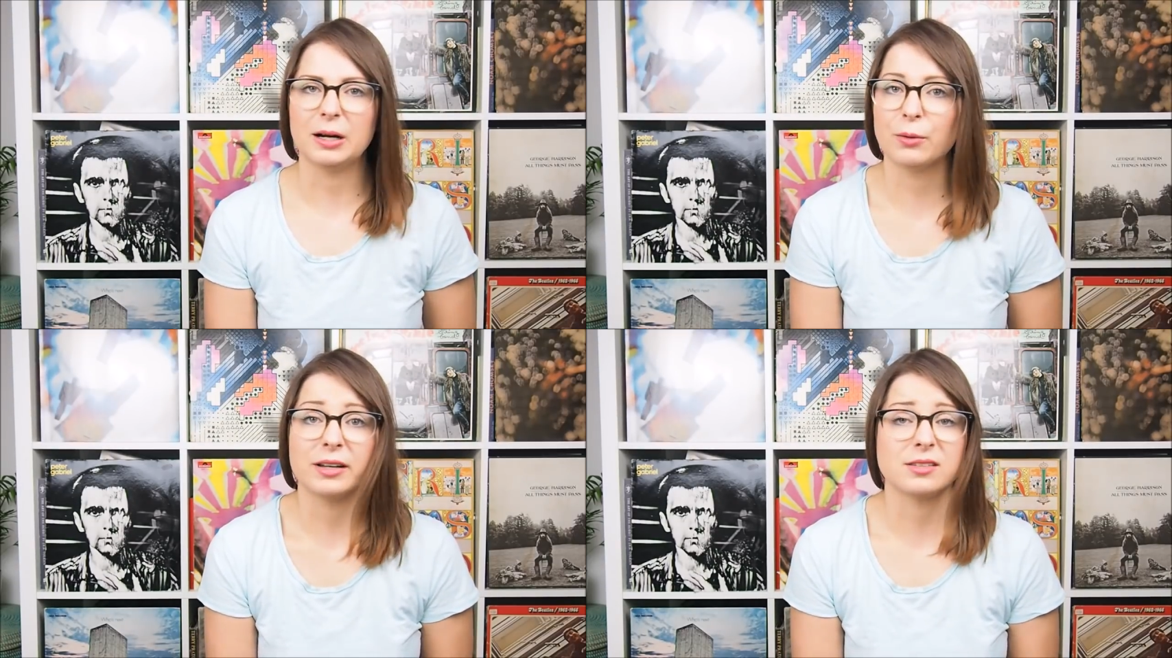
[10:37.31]

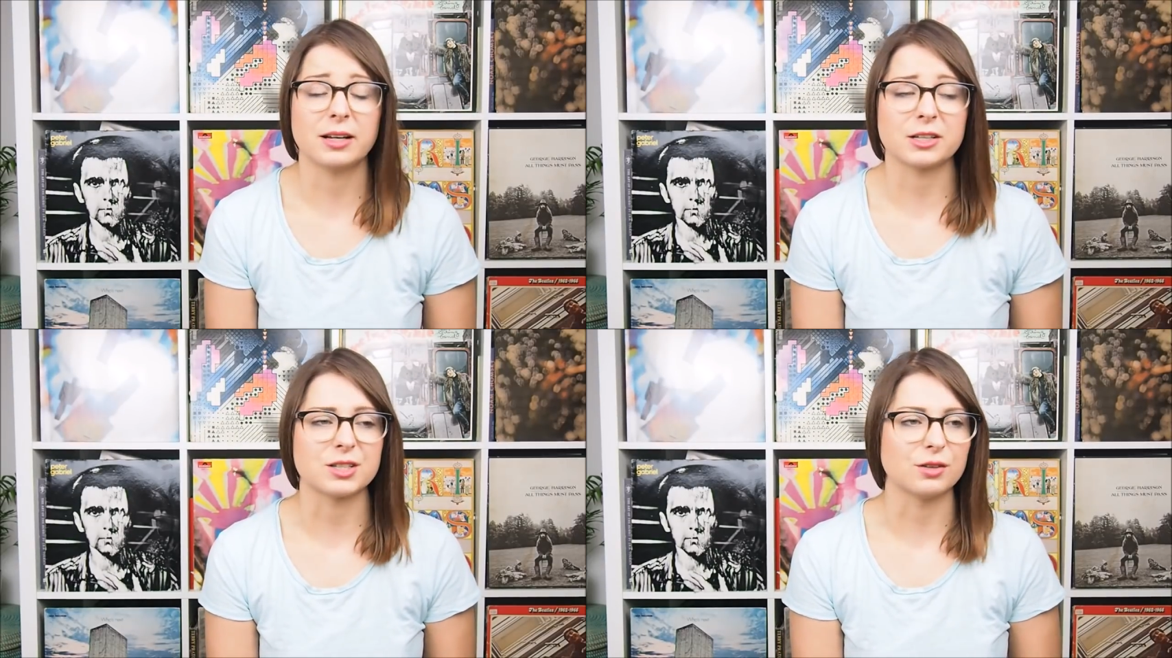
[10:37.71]
Speaker 1: great
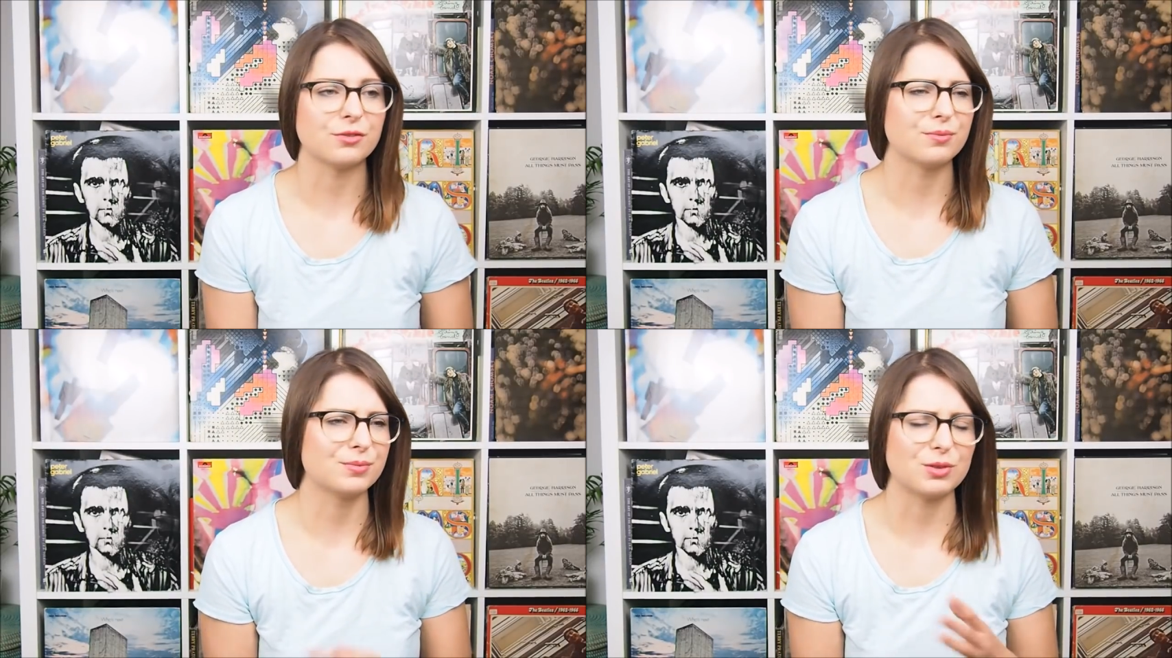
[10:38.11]
selection of
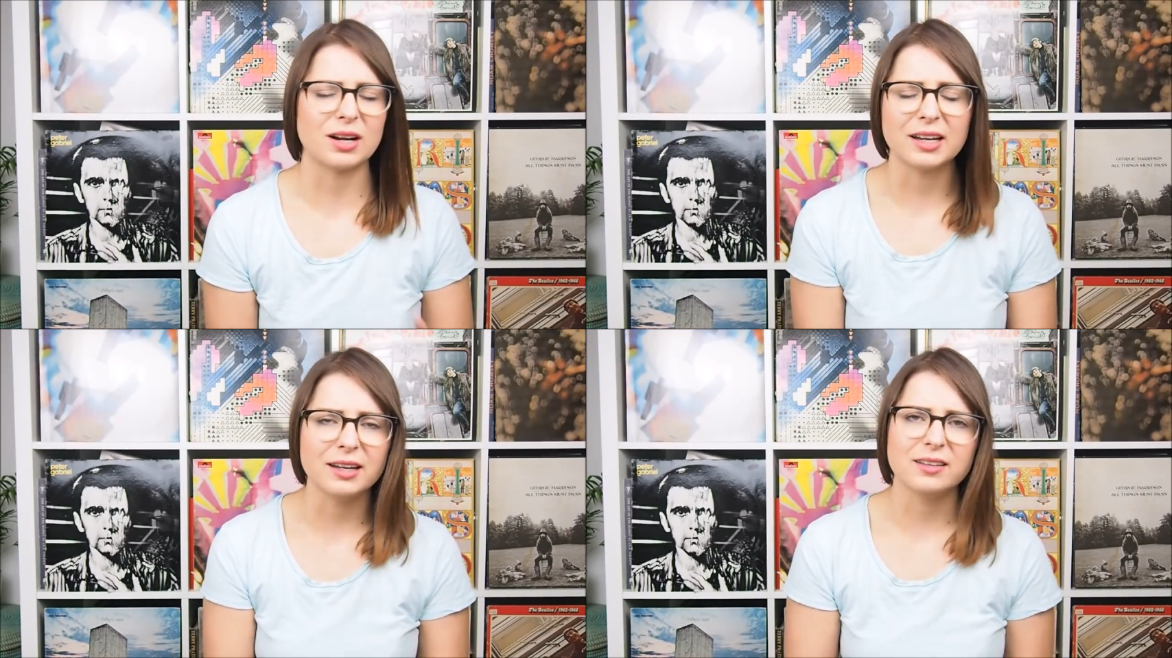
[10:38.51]

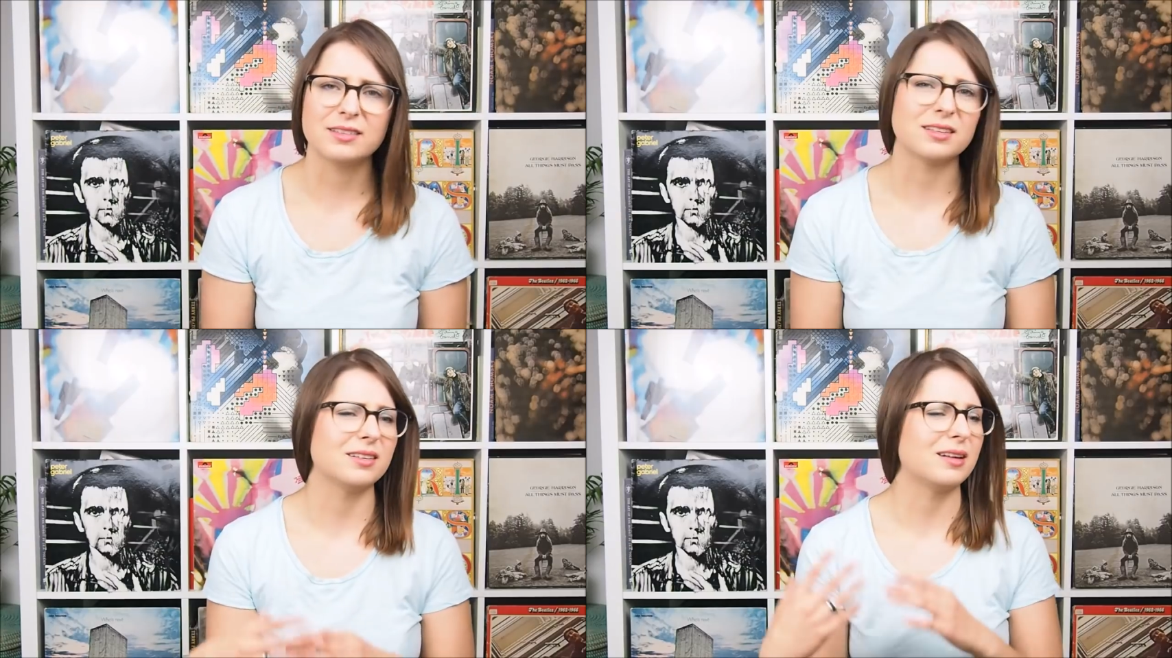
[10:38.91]
Strata
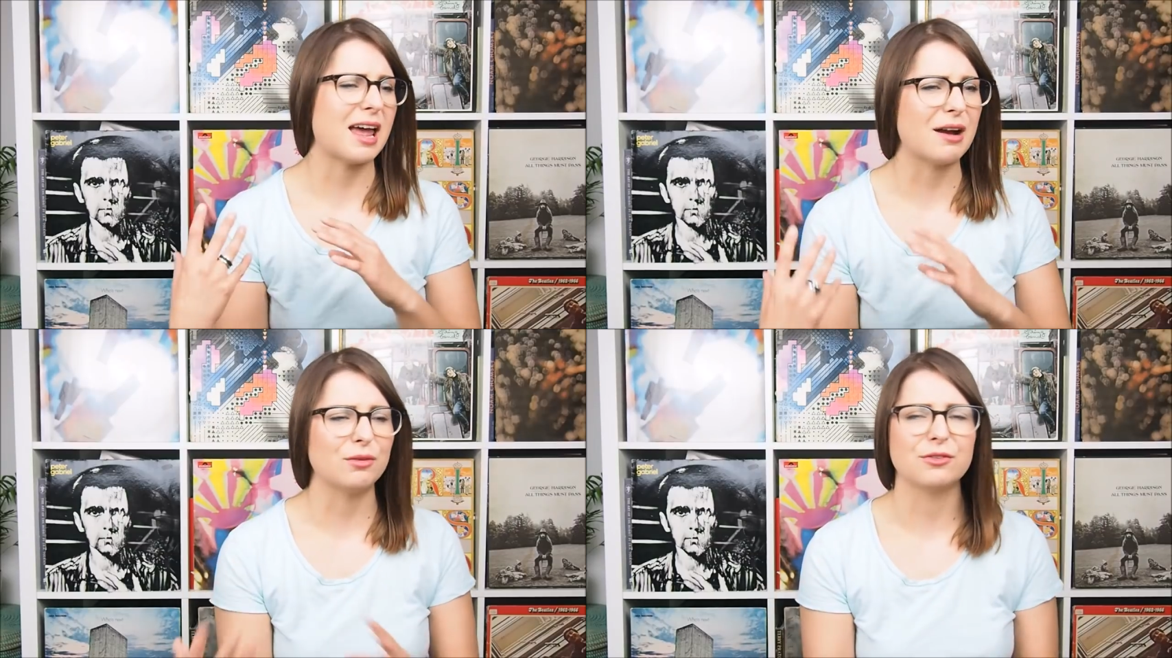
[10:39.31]
East and
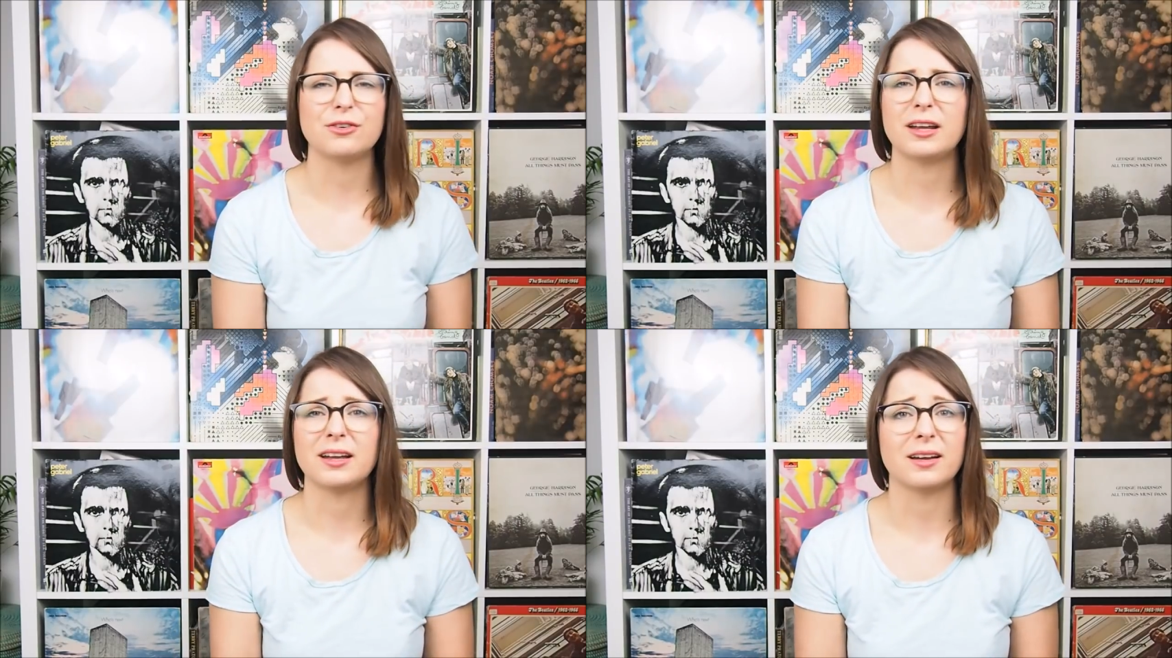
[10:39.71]

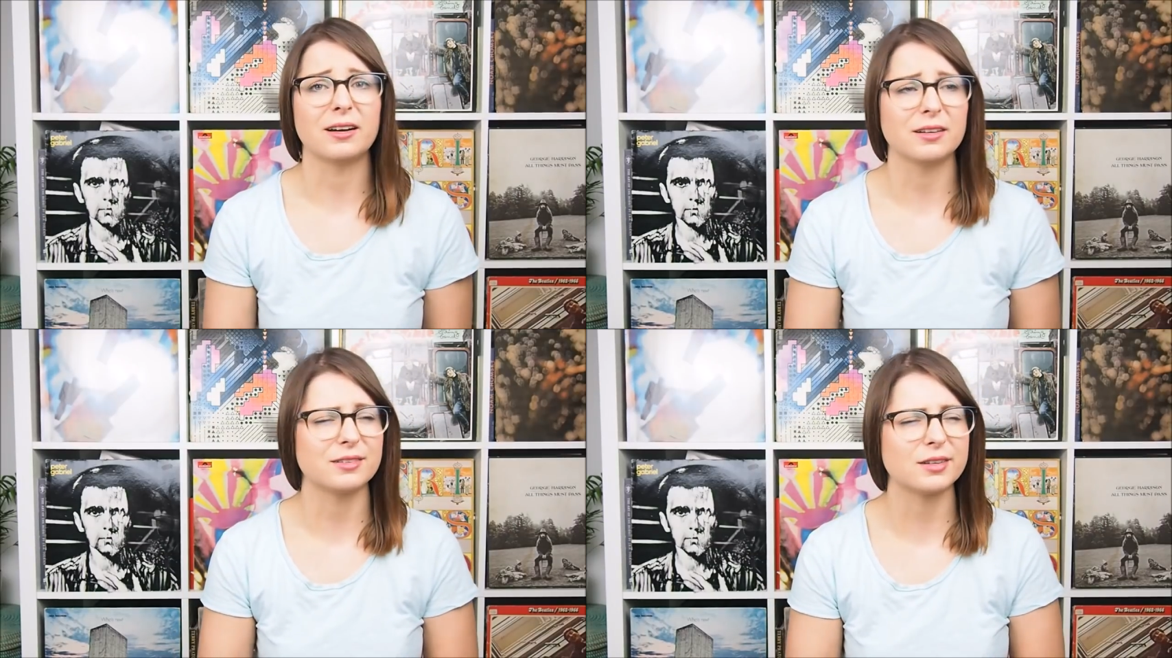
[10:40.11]
everything,
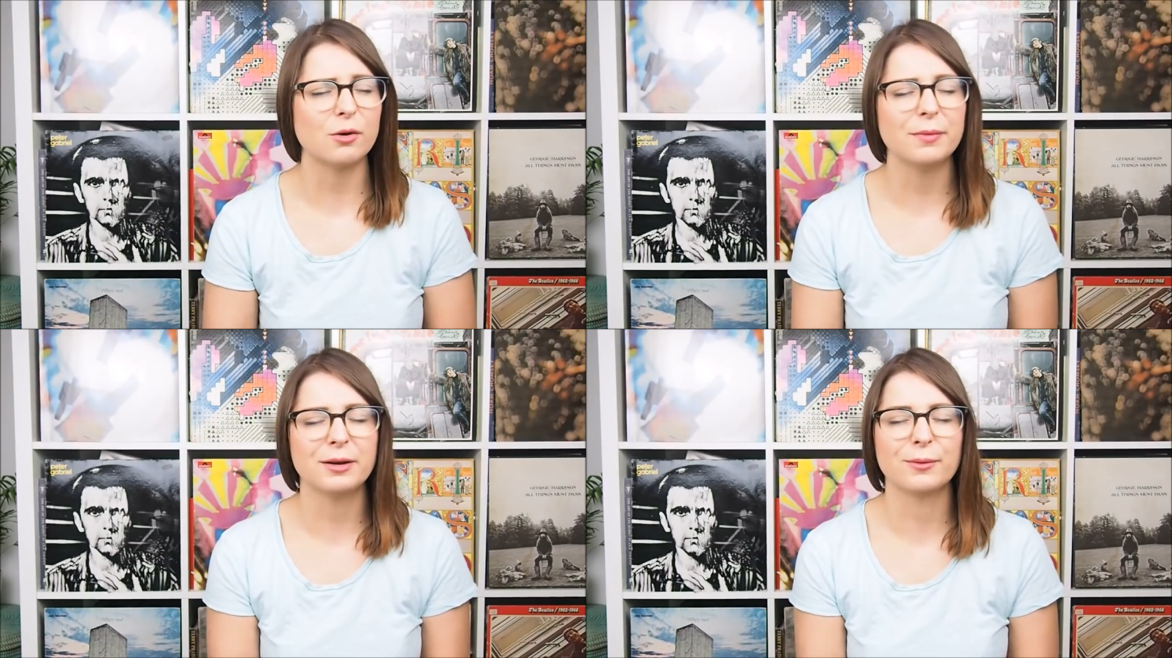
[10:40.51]
and
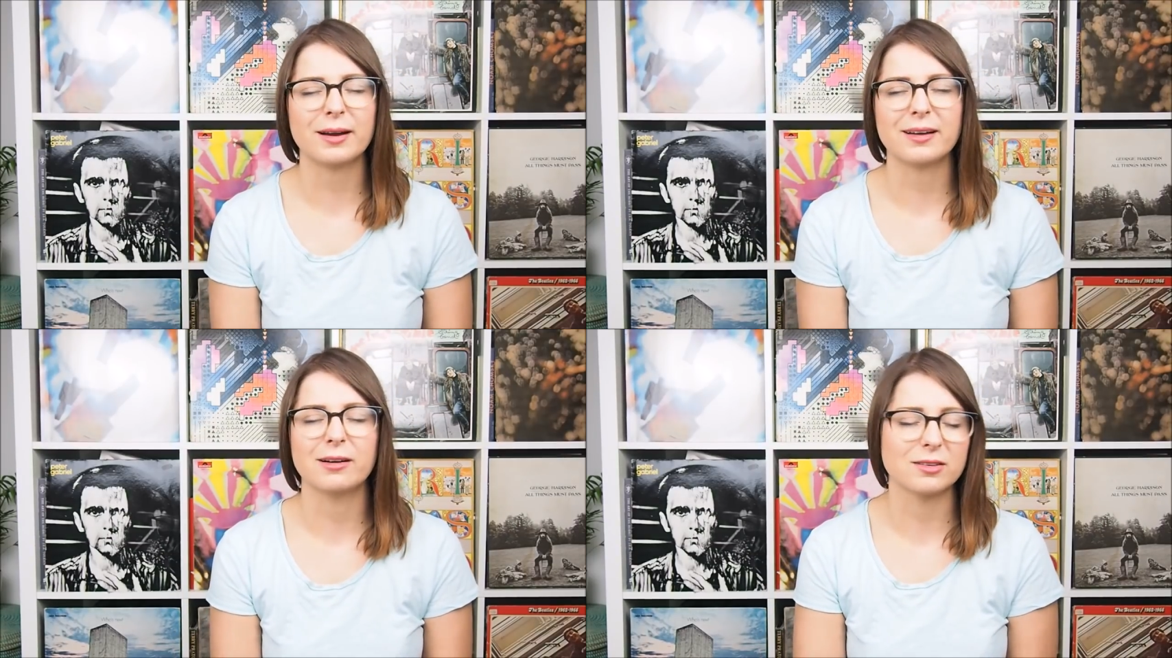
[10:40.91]
so many
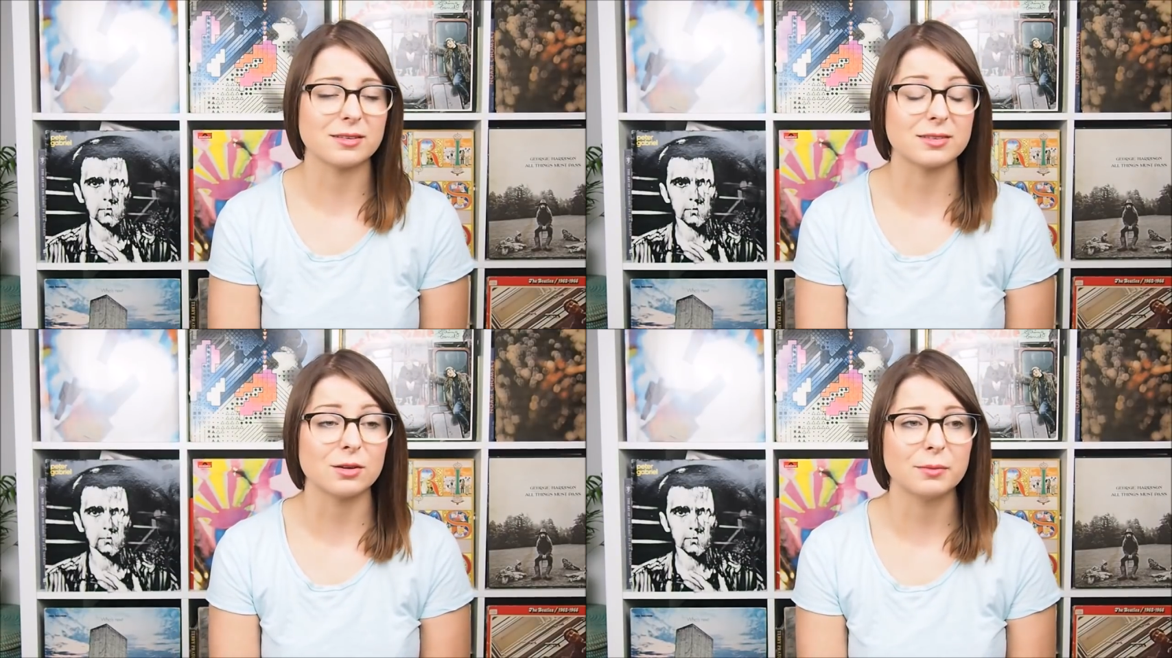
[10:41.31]
records
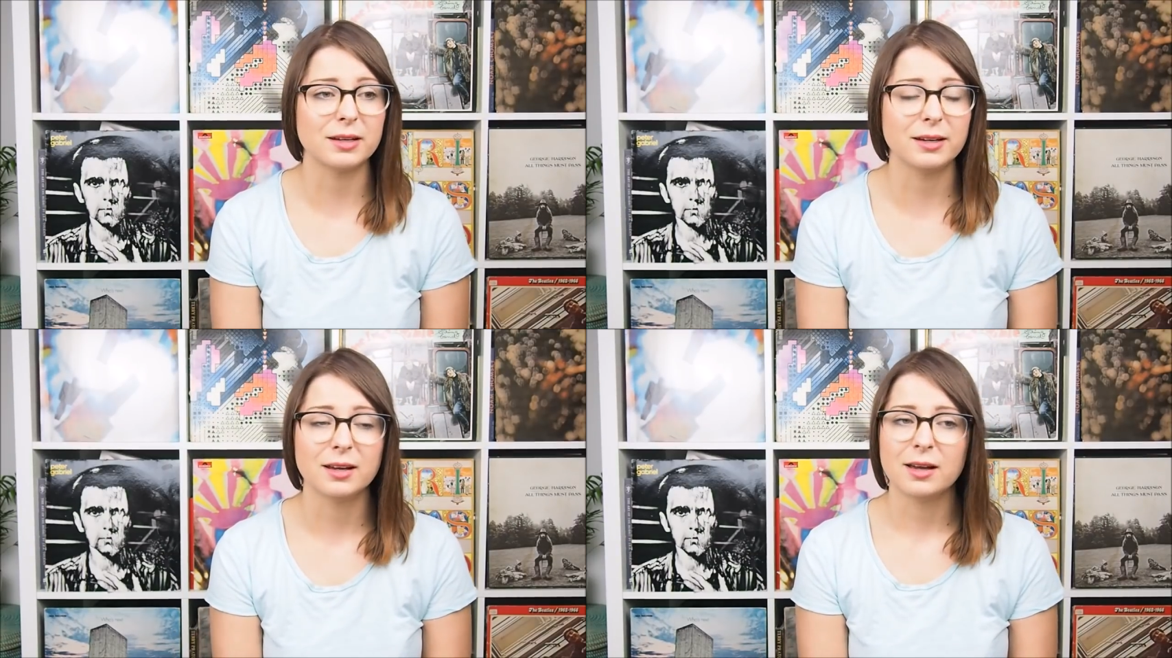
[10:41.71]
and so many